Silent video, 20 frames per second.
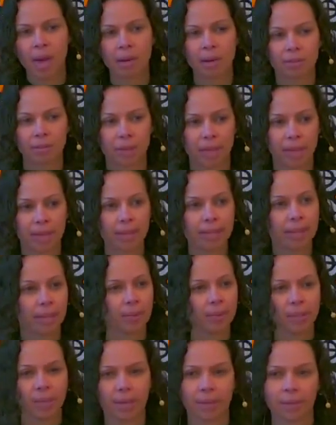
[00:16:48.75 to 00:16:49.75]
And in a matter of
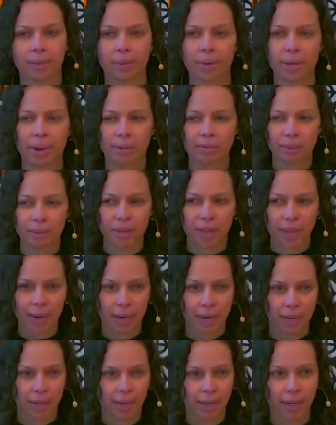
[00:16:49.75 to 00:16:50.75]
seconds, it was like they were never